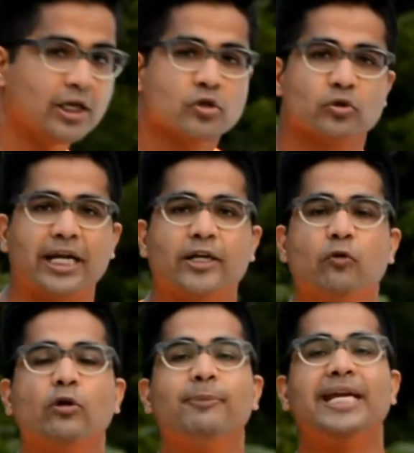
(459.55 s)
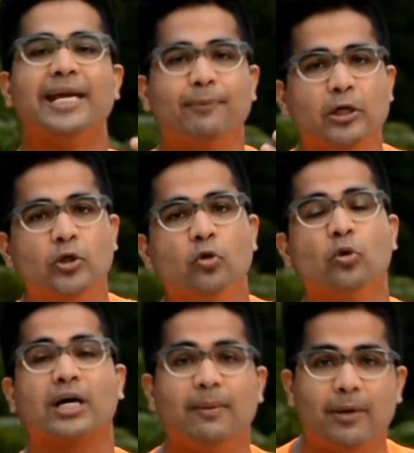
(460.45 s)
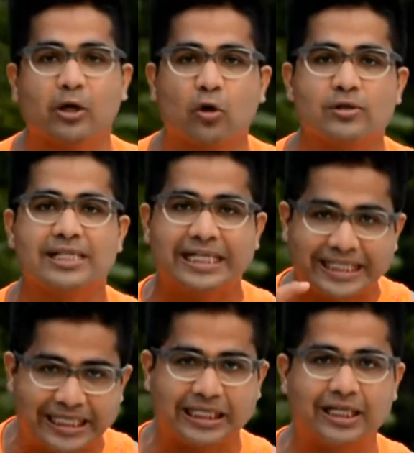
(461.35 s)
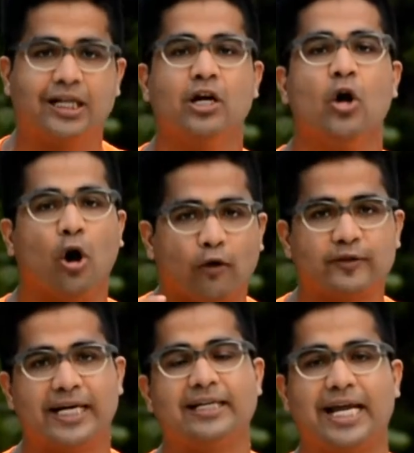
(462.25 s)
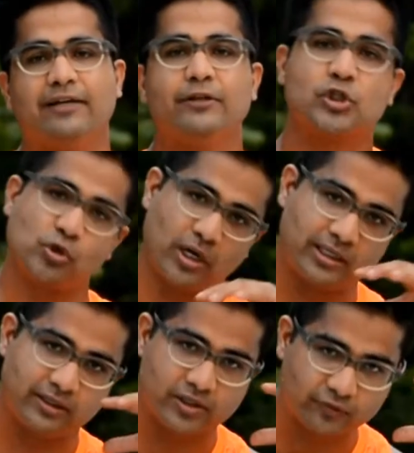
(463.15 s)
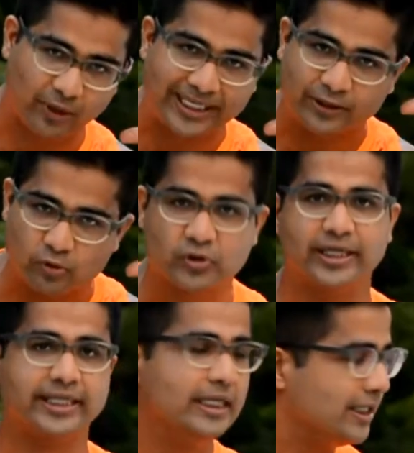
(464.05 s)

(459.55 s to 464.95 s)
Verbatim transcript: so that you would be able to come across the real color of that line which you are trying to study.